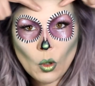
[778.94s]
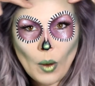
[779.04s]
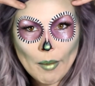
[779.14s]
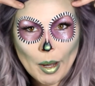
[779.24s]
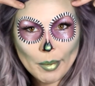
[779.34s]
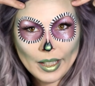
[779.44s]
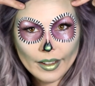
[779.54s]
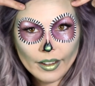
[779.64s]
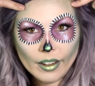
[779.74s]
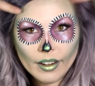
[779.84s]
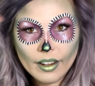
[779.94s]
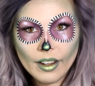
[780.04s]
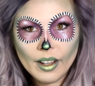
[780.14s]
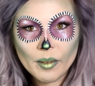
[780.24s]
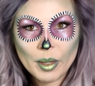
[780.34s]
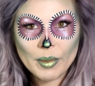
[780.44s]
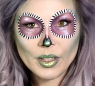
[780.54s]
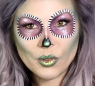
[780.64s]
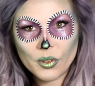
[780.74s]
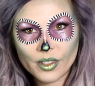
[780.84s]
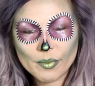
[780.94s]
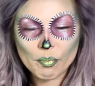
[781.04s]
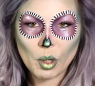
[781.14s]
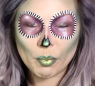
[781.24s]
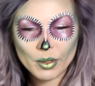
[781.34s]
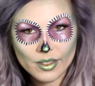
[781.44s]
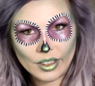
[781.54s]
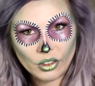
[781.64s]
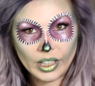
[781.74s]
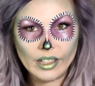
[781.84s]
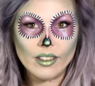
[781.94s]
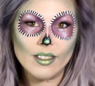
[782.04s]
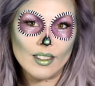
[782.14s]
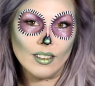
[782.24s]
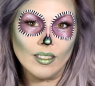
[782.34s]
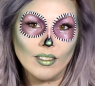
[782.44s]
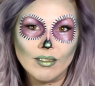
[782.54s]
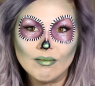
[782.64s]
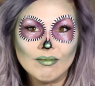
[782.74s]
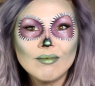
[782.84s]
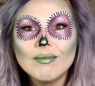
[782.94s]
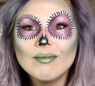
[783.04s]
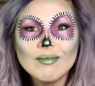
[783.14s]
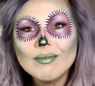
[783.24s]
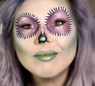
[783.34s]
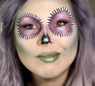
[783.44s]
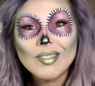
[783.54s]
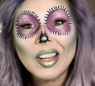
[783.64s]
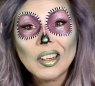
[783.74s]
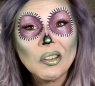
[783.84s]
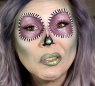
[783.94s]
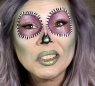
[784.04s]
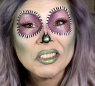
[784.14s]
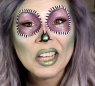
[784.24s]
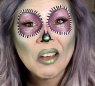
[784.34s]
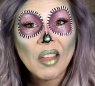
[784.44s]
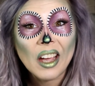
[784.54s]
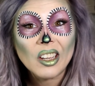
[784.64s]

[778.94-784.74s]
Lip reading: web up here. Maybe use purples and greens and I don't know, see how that